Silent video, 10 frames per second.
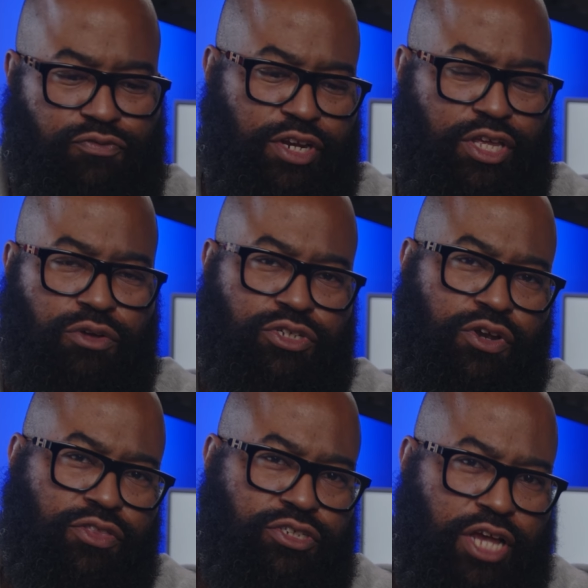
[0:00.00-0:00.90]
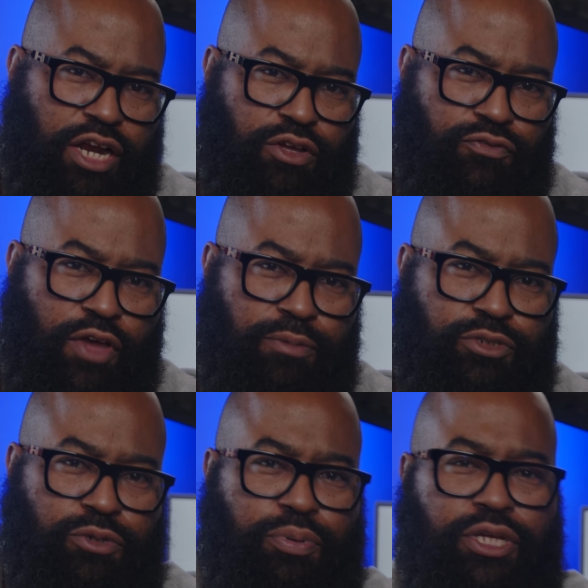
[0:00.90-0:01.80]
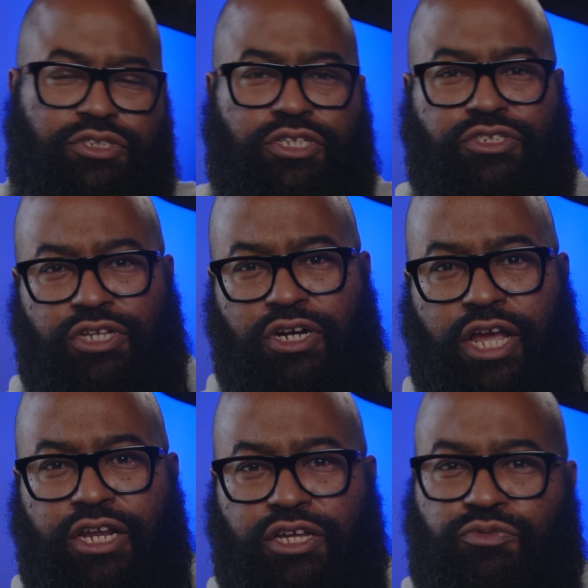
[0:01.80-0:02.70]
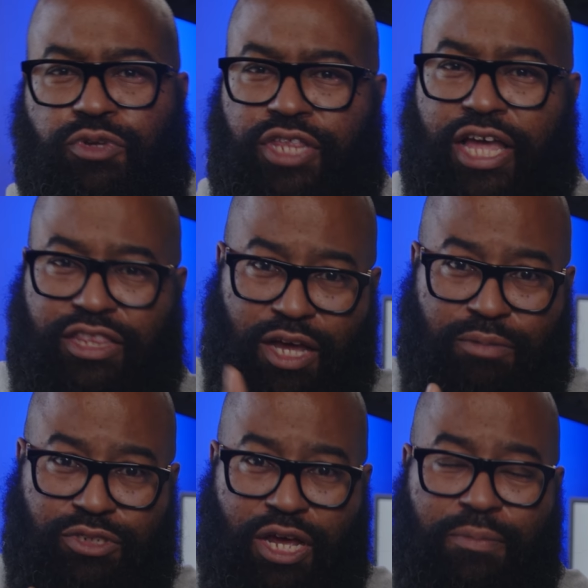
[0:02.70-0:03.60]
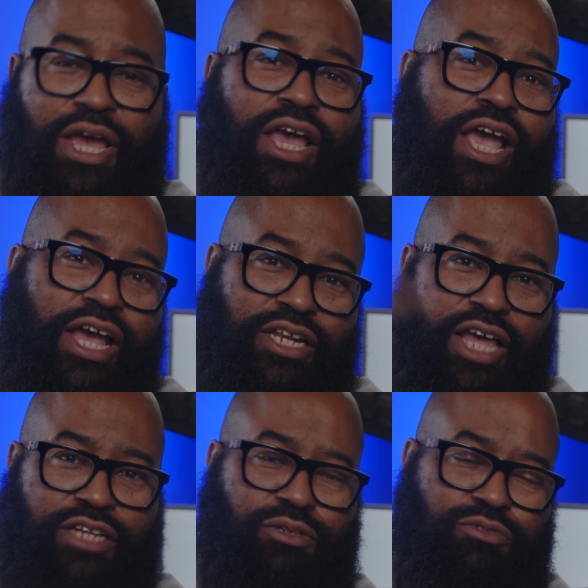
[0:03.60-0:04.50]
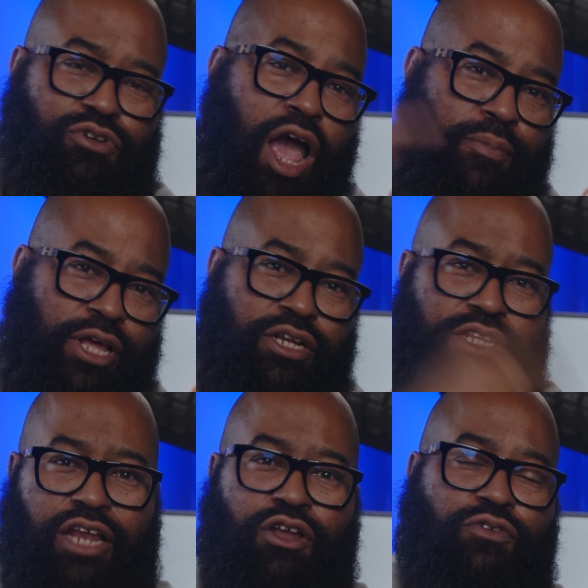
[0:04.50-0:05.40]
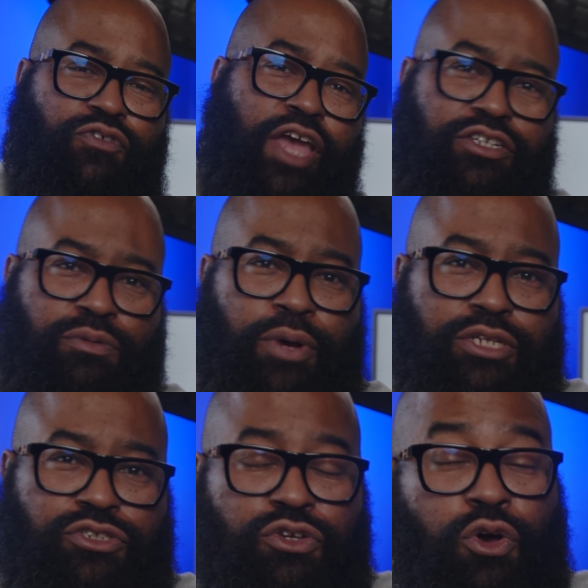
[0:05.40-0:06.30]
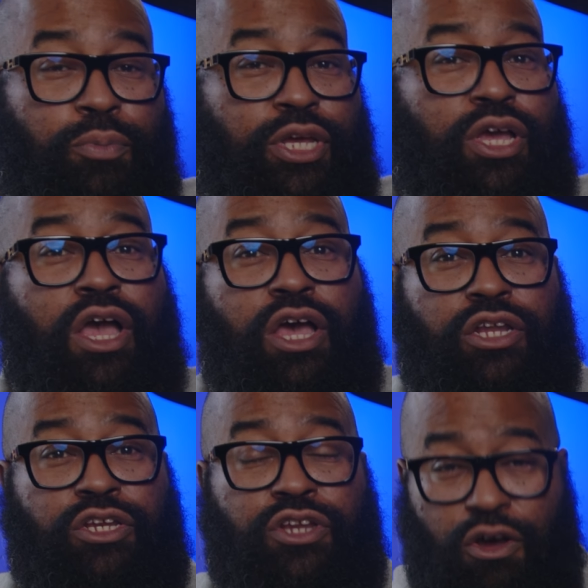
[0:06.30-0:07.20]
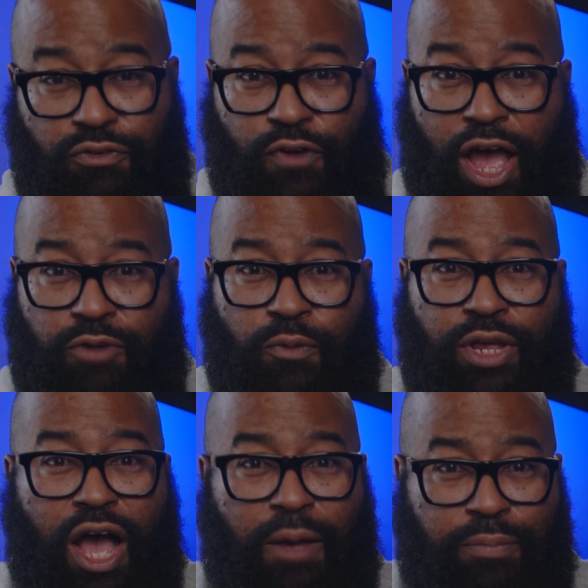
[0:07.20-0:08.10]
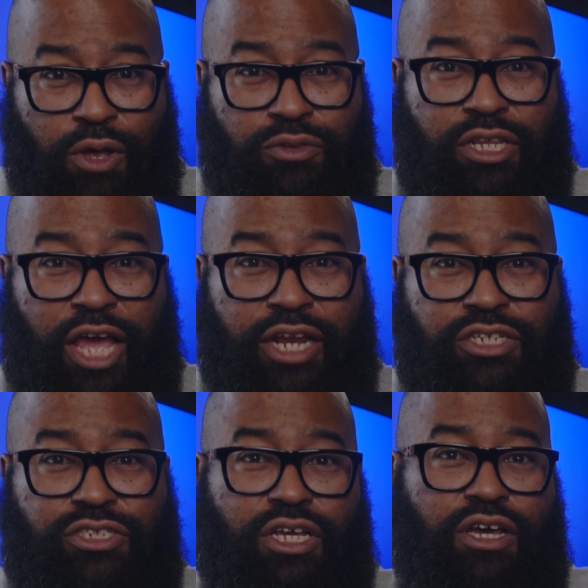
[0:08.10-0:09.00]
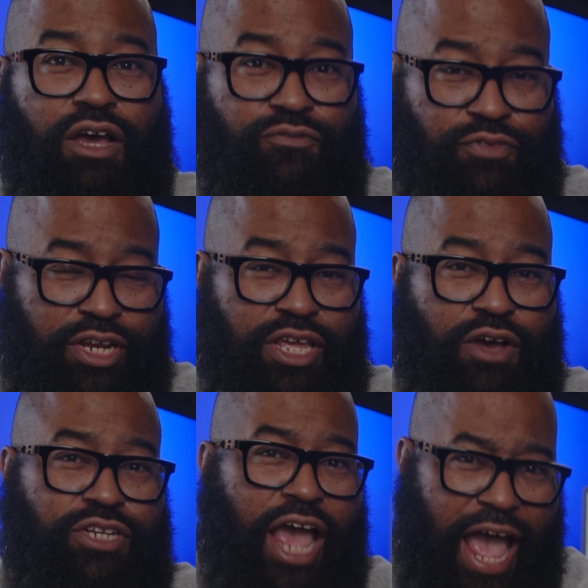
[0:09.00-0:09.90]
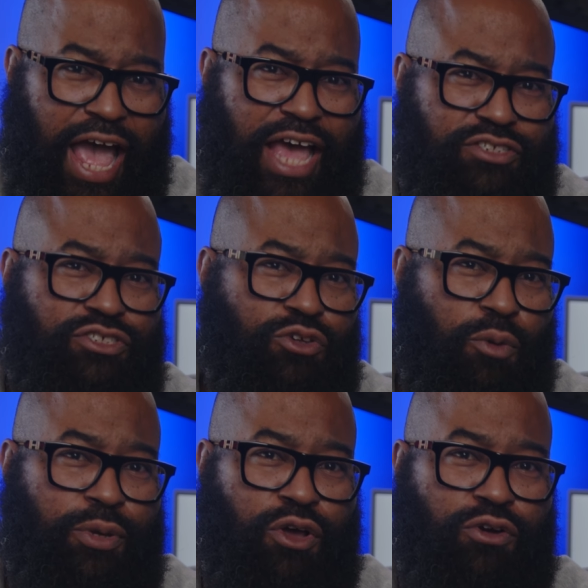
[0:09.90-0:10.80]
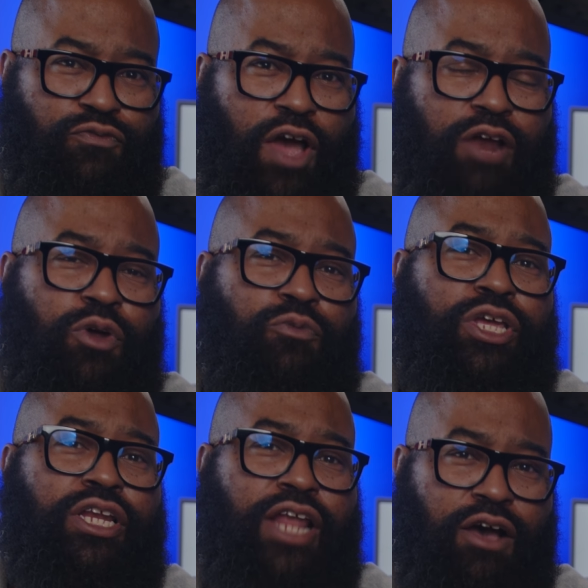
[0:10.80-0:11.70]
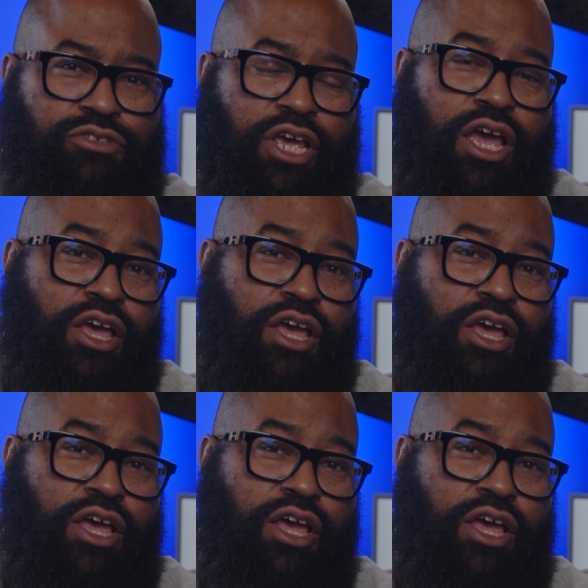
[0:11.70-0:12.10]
videos here on the channel have helped you, please consider hitting us with that thumbs up, hitting that subscribe, and hitting that notification button so you'll be notified when we upload the latest videos, and so you'll be notified when we announce